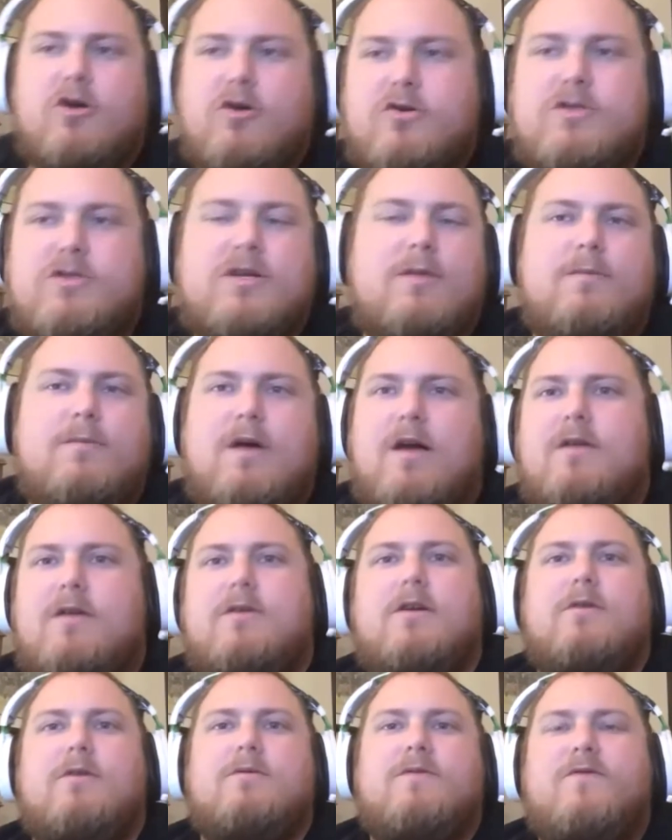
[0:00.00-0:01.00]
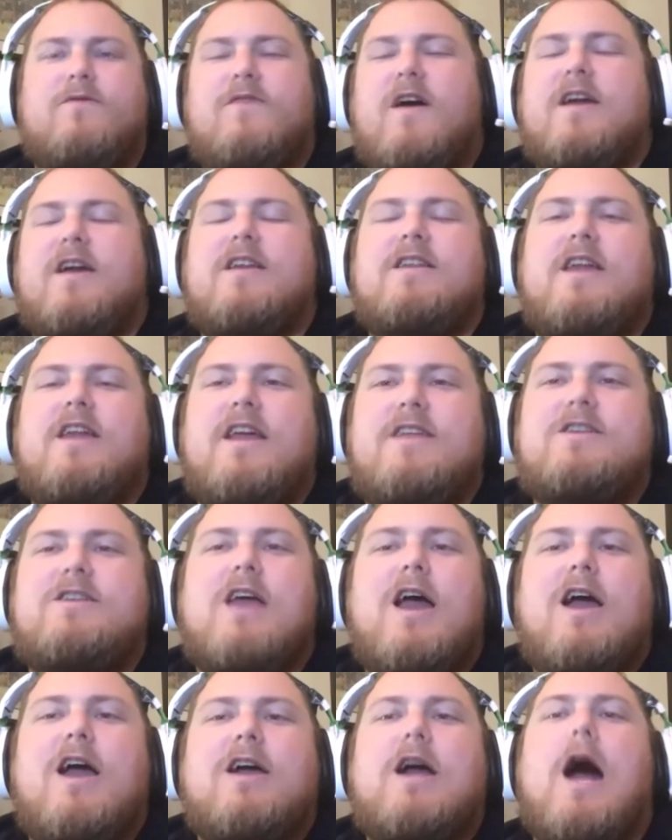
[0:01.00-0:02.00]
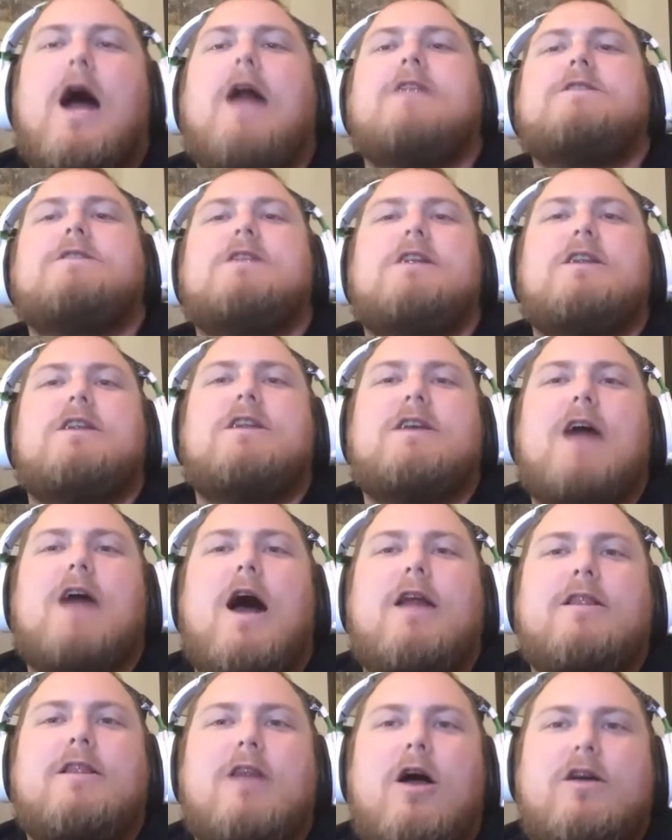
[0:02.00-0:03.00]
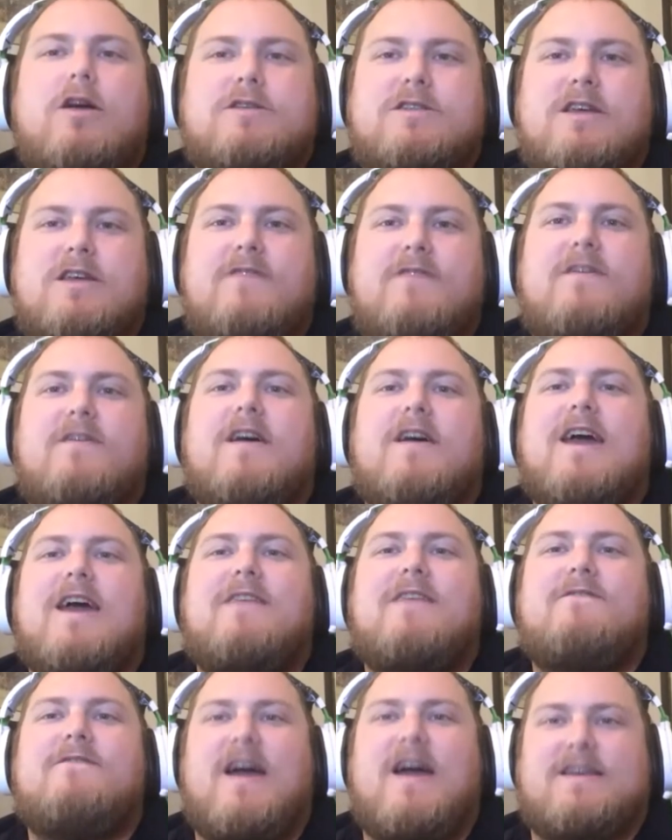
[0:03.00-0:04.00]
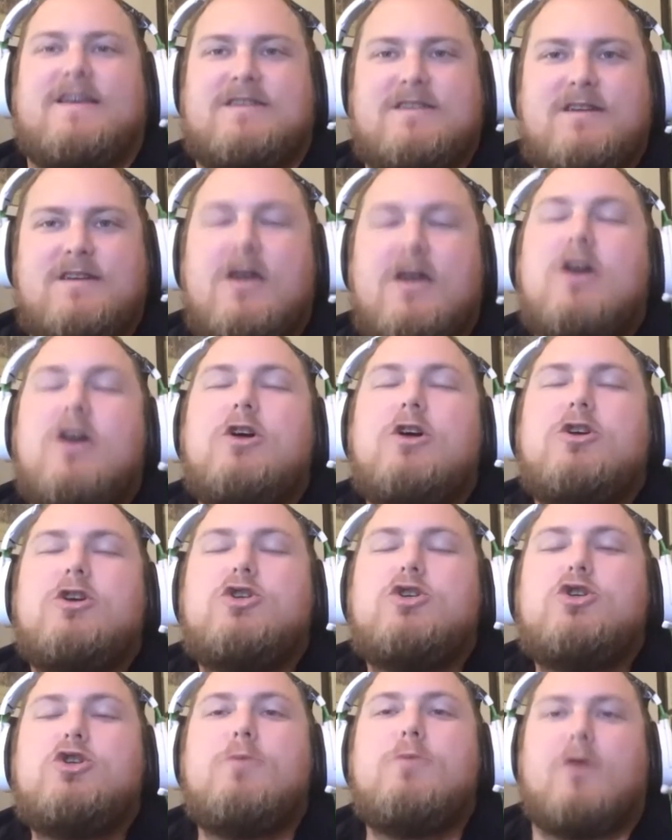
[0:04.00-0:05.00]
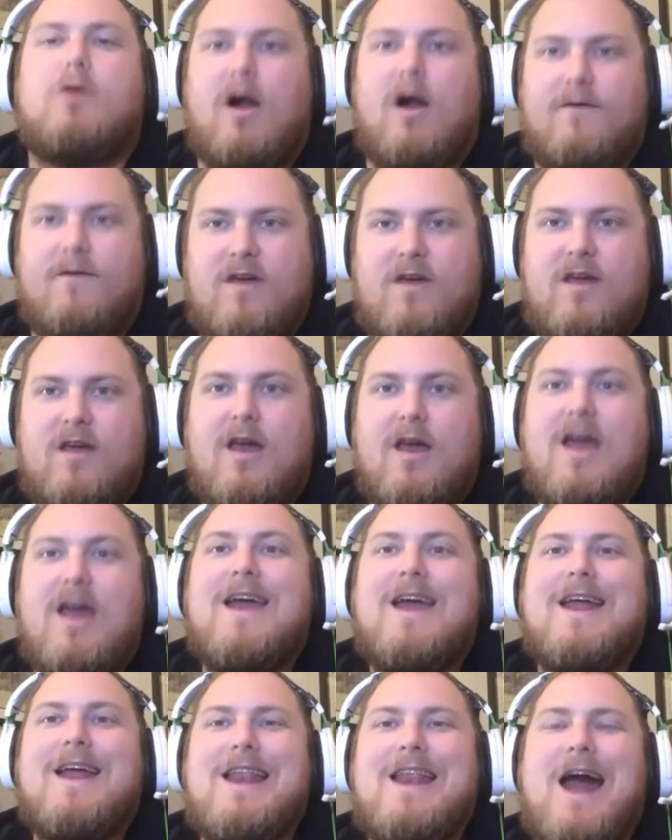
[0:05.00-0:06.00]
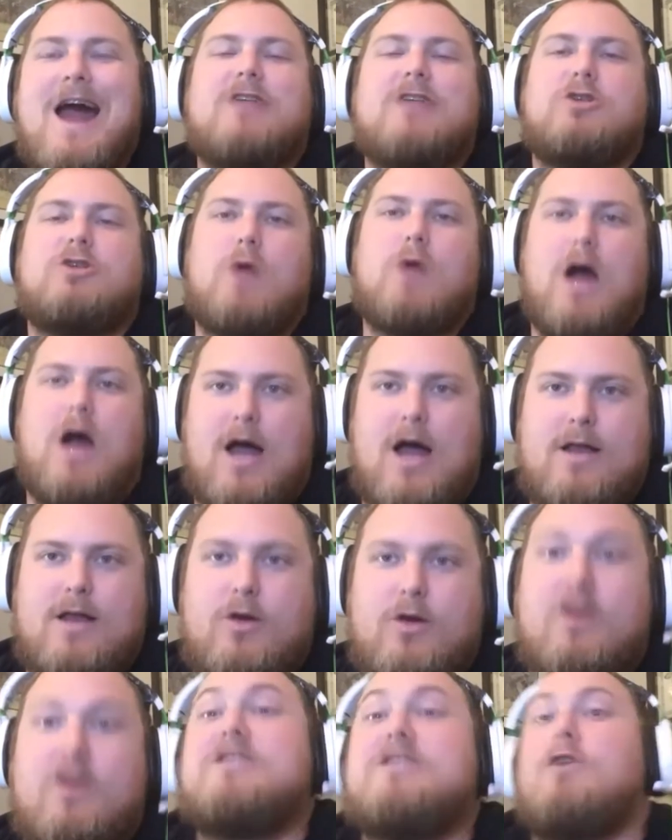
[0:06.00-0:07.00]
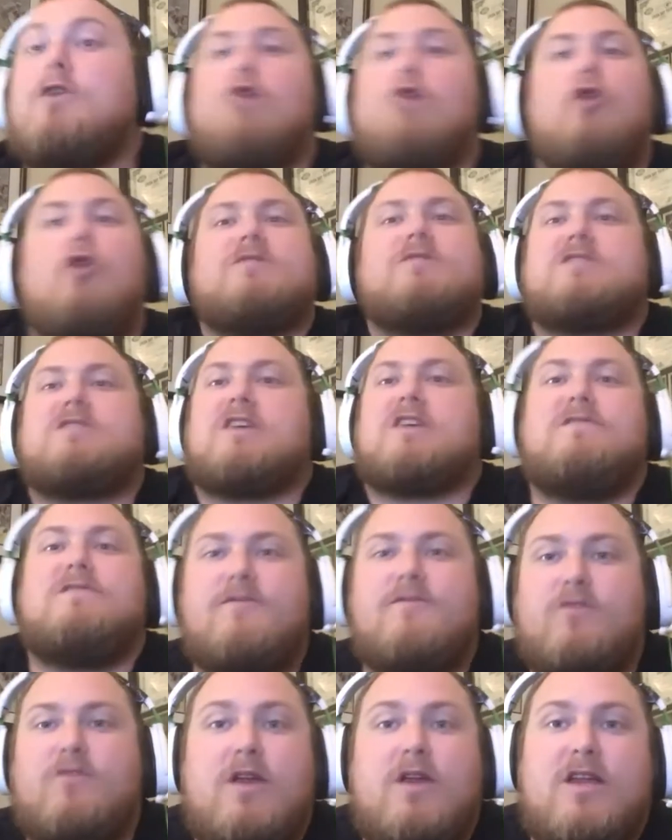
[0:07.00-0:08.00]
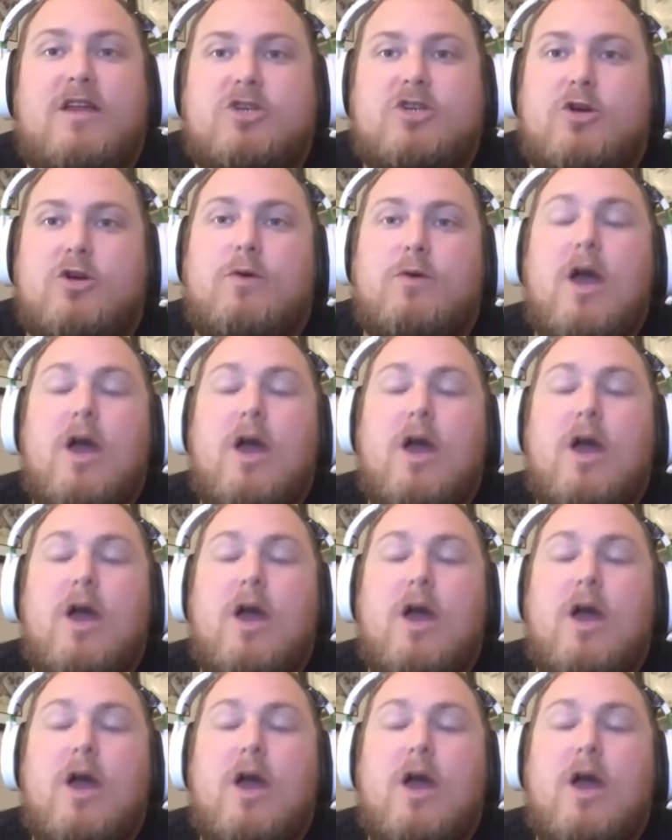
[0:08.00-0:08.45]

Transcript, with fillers: or something. I don't know. It's fucking it's cotton, cotton long sleeve and a vest. Super comfy, not too hot. You can still roll up the sleeves if you need to.